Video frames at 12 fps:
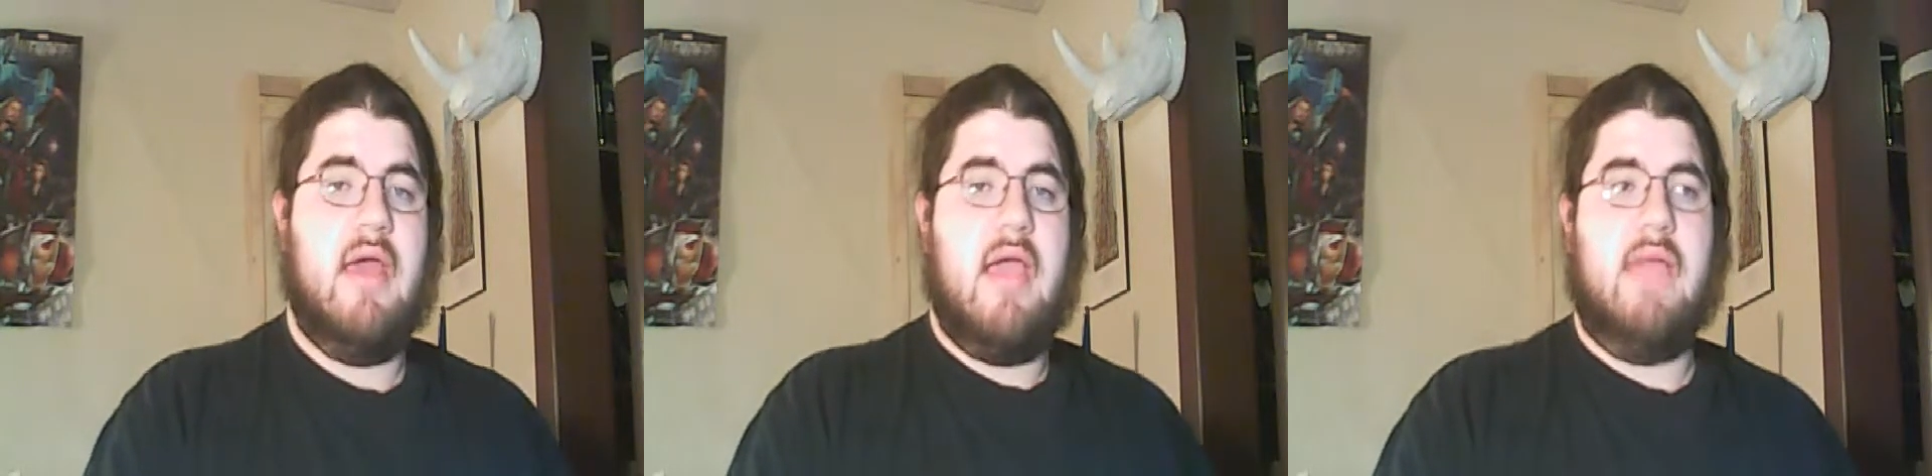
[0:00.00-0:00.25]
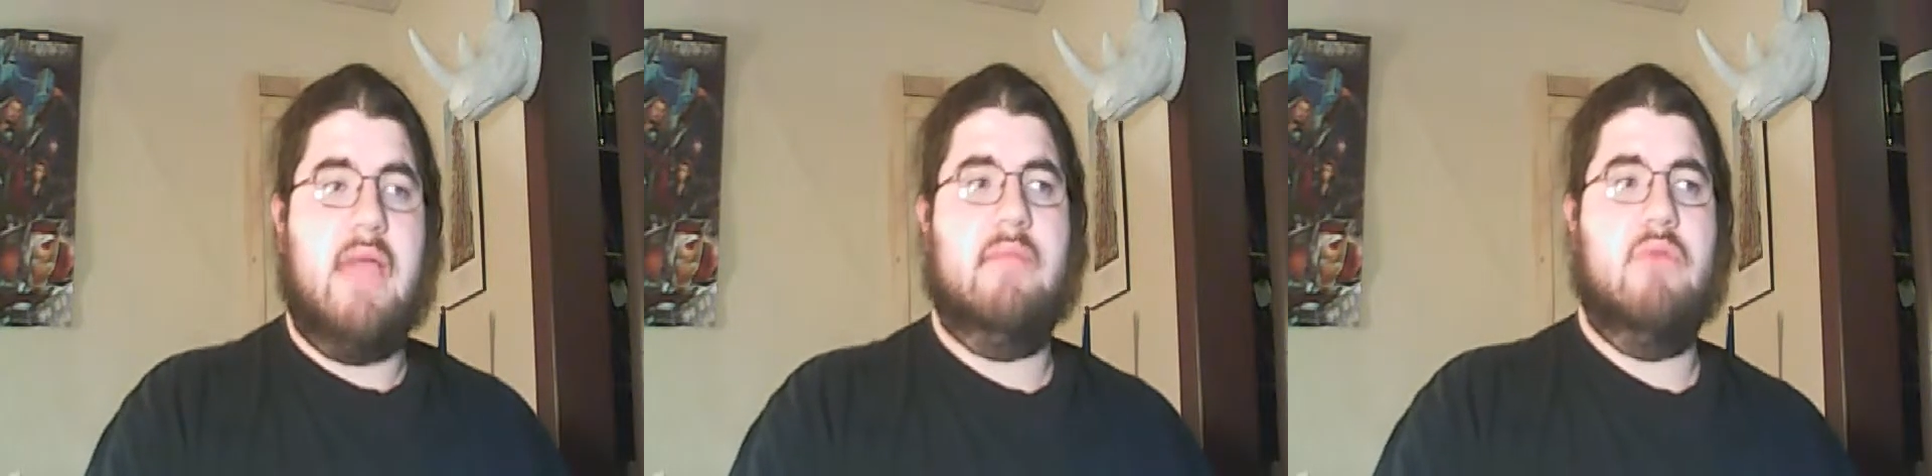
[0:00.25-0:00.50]

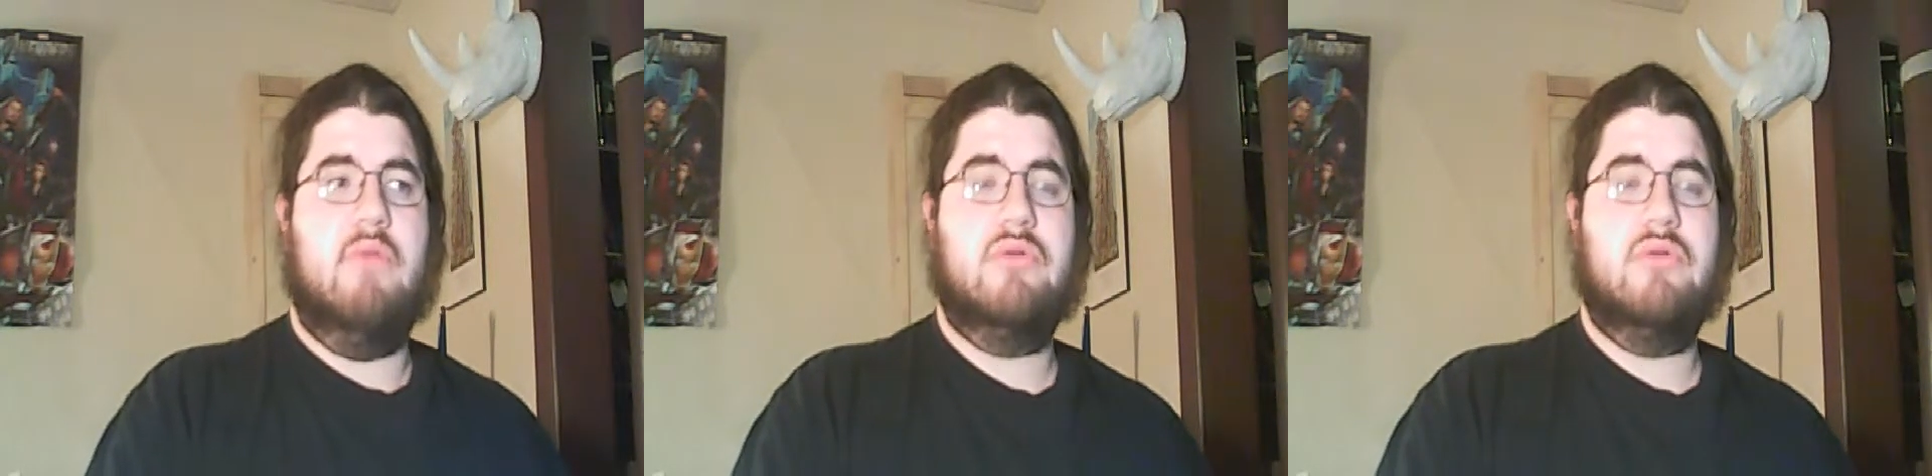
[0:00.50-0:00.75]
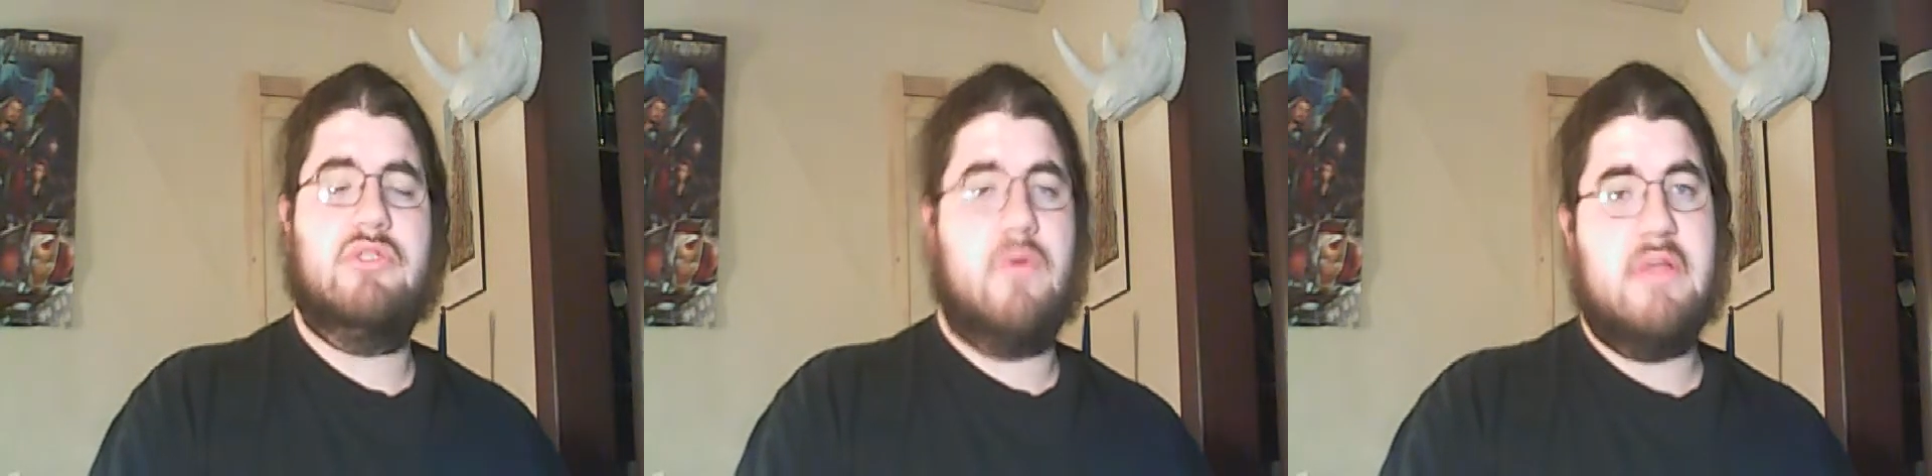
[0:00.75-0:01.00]
and
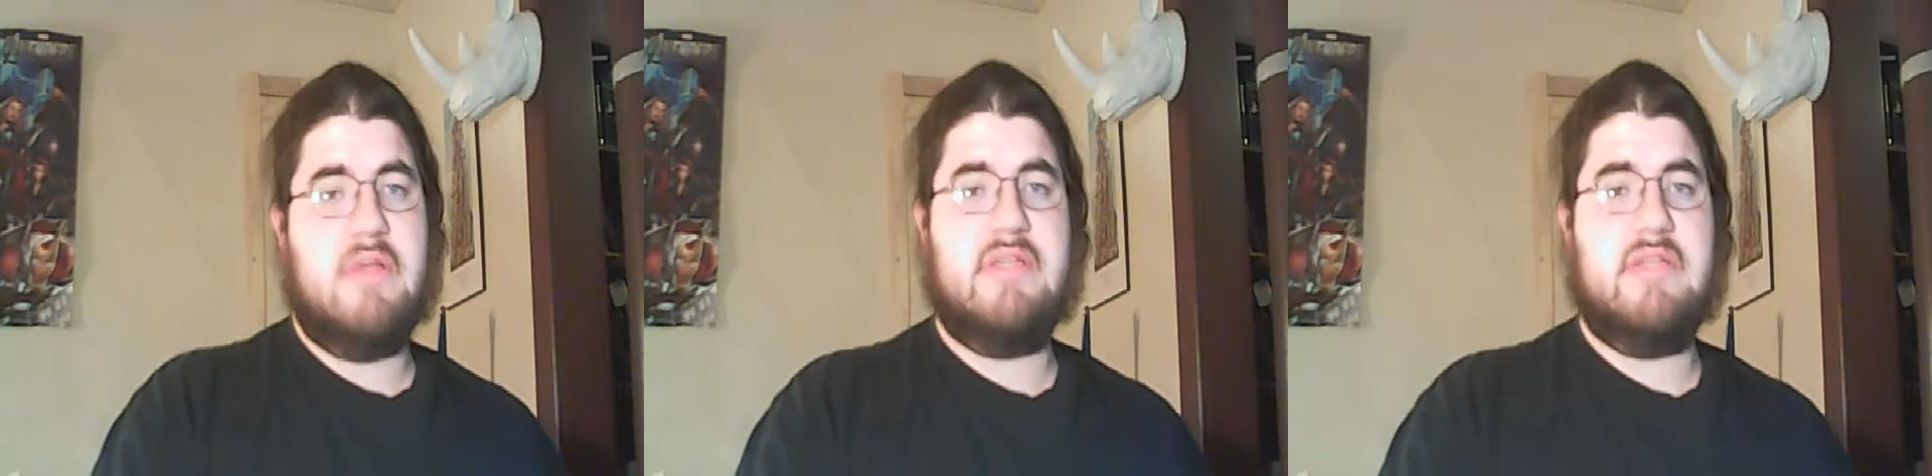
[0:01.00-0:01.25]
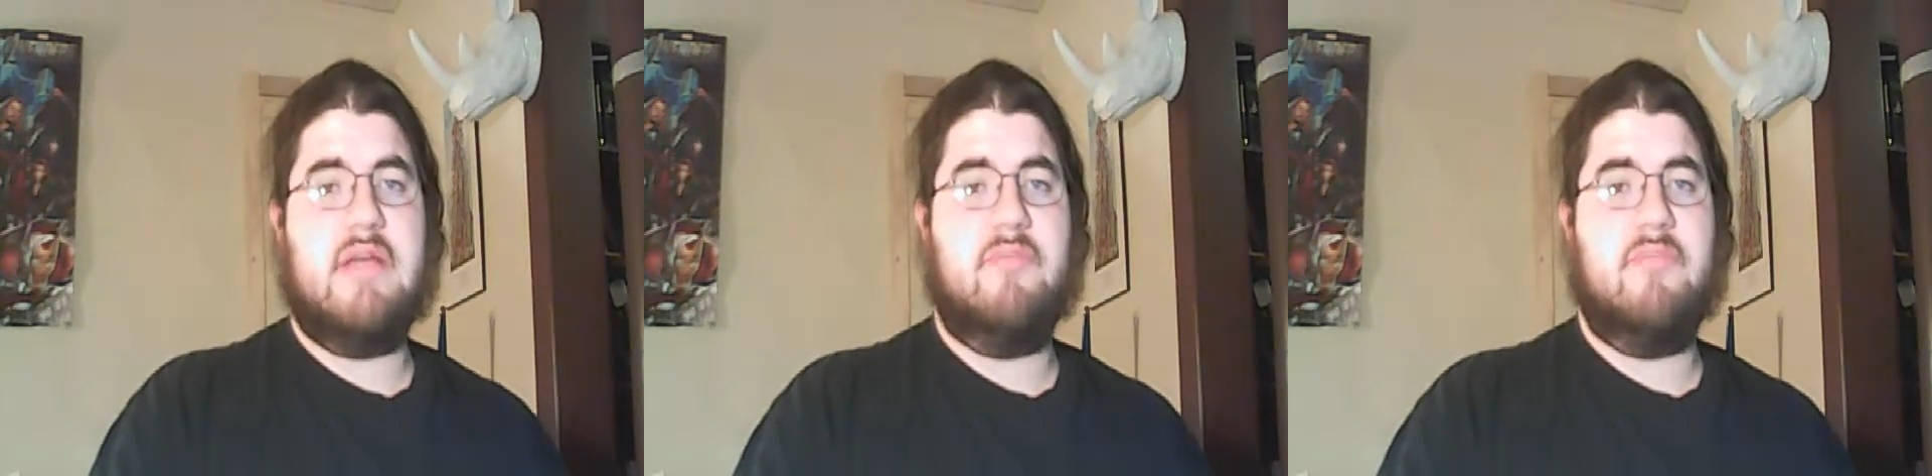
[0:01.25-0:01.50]
most stories
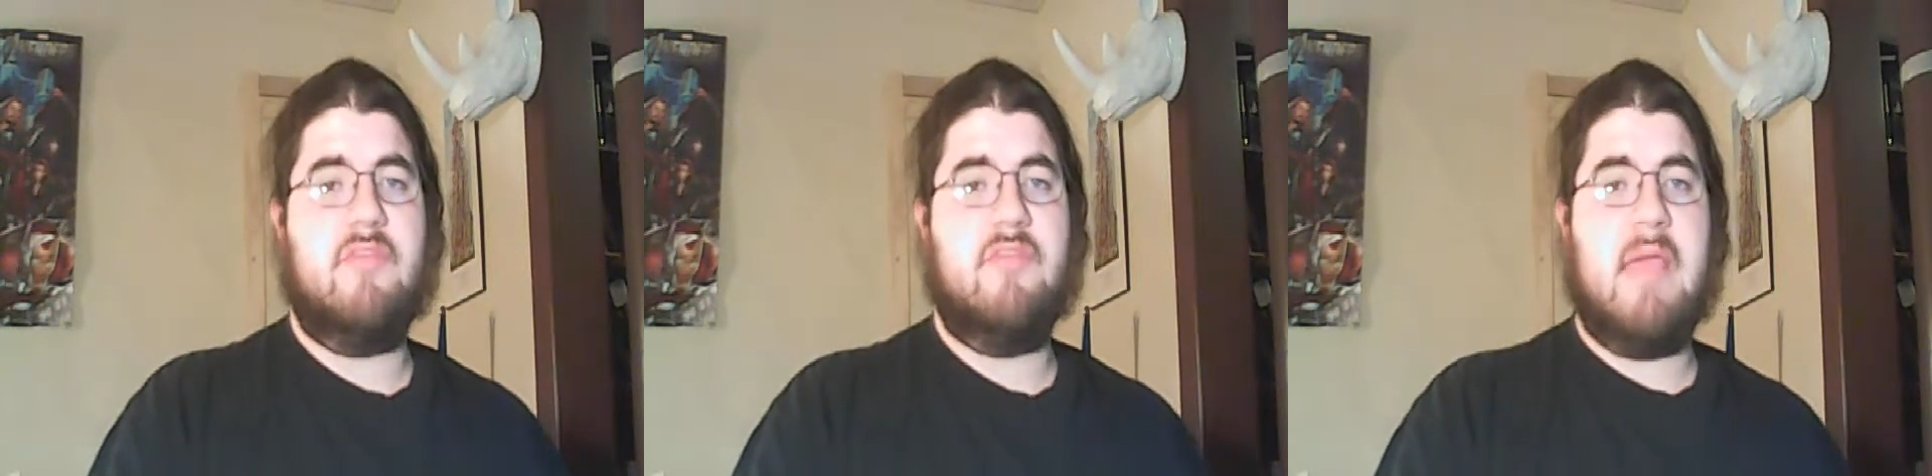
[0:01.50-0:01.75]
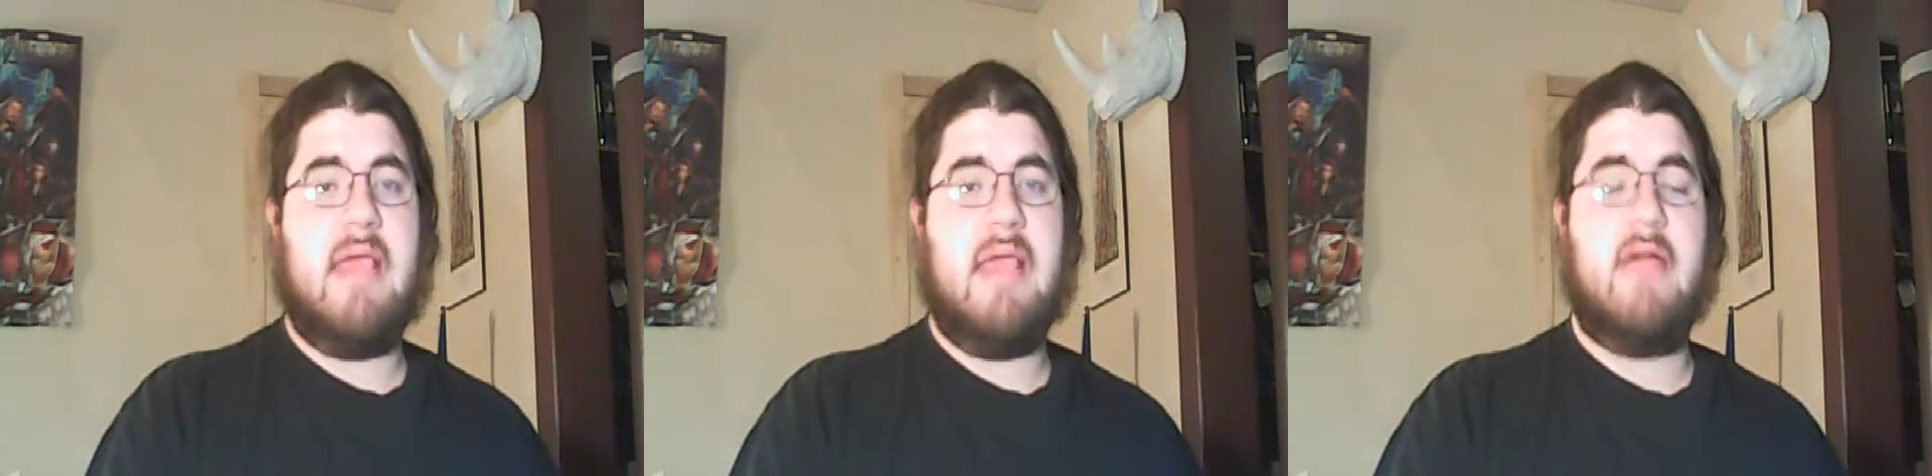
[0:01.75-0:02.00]
end up with the
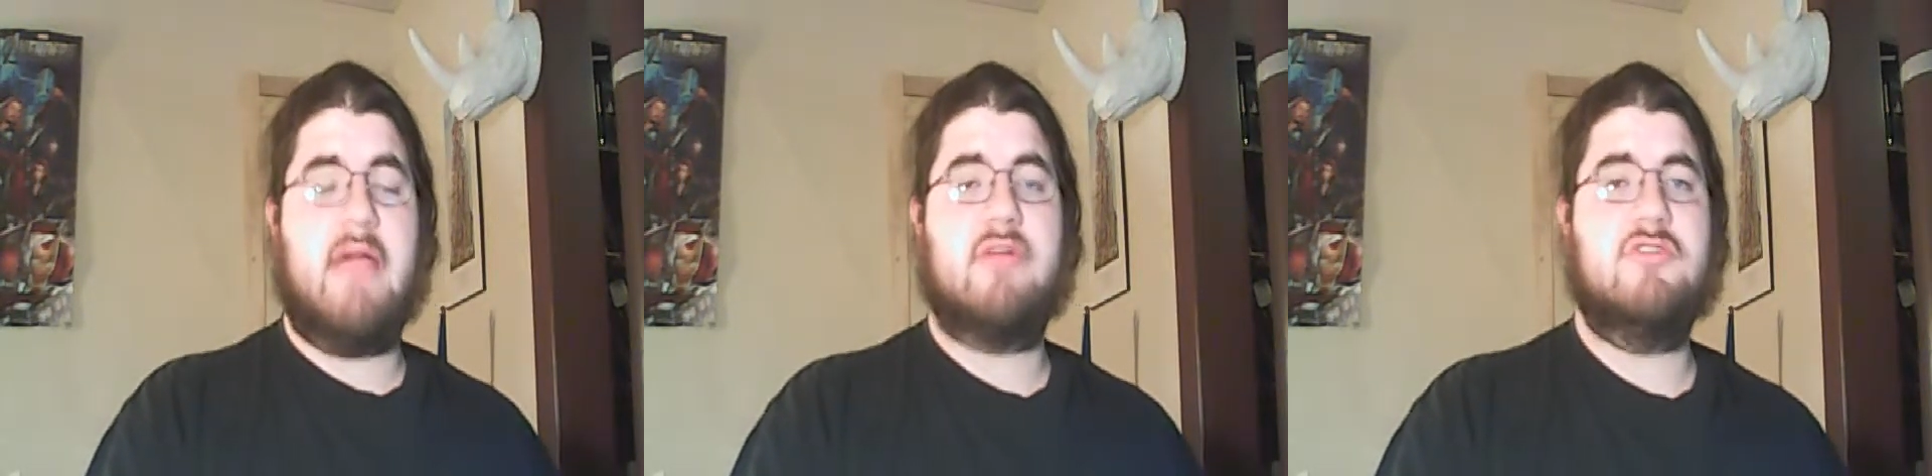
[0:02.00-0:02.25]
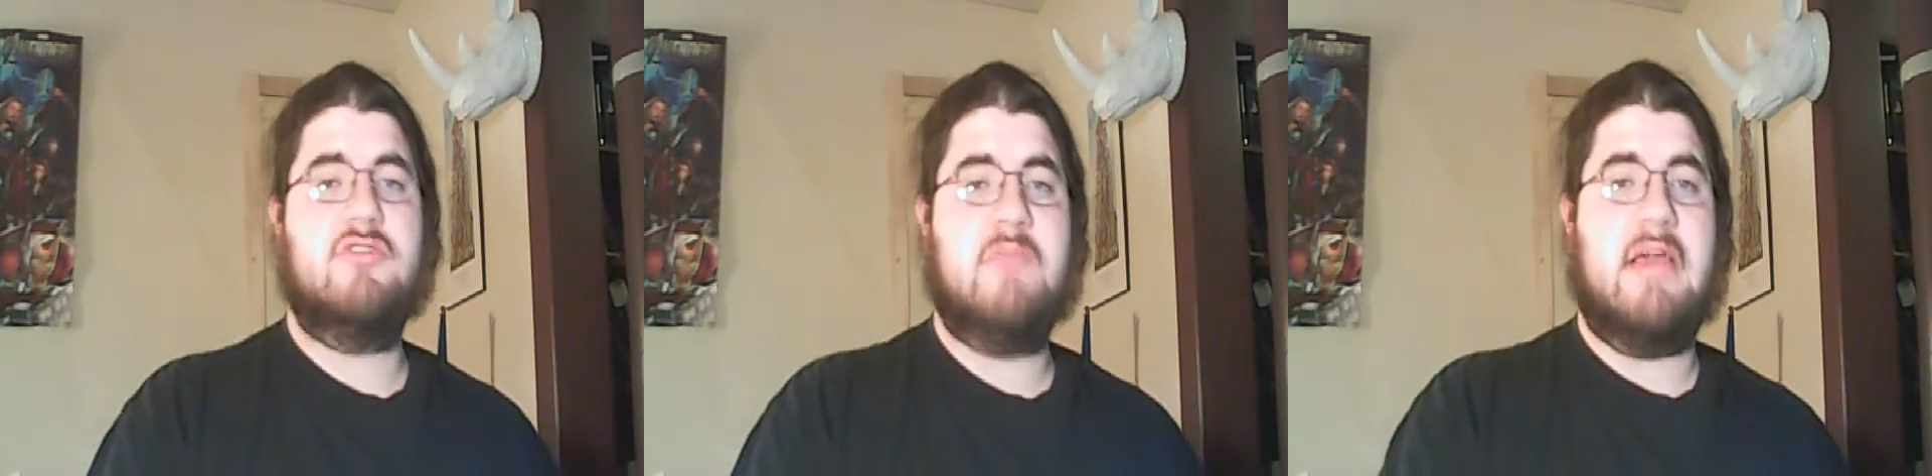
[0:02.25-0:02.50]
main
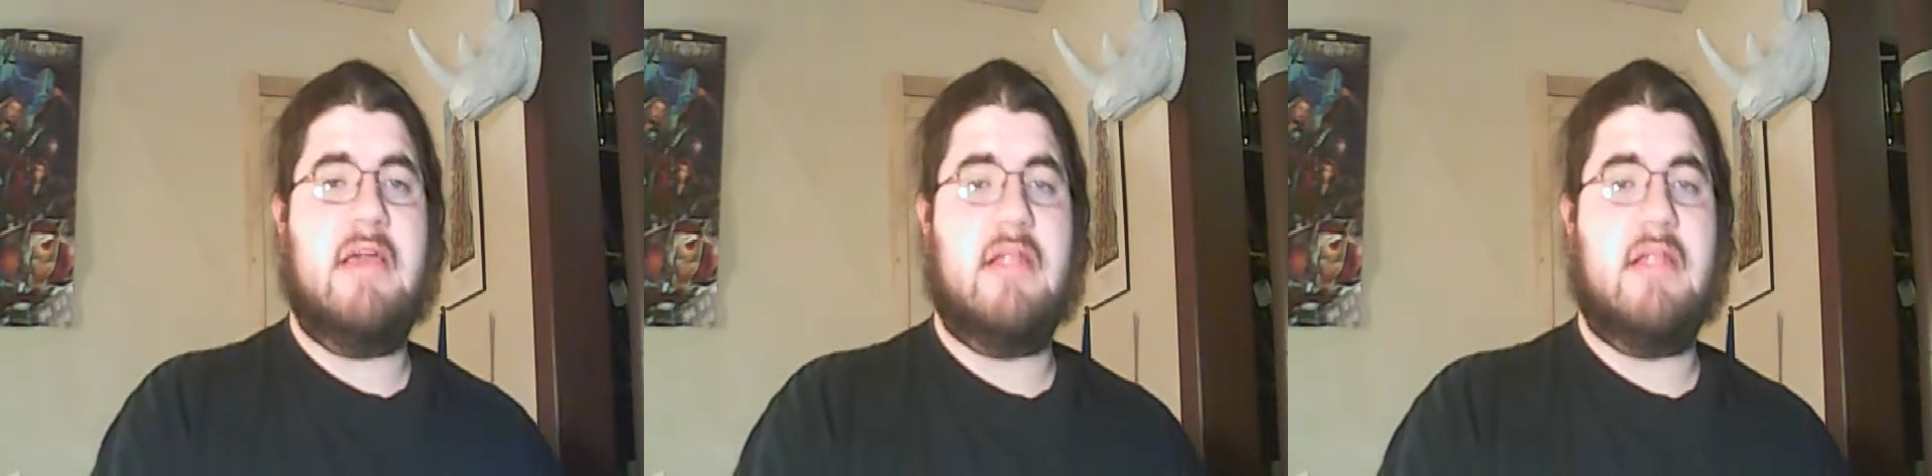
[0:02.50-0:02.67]
characters being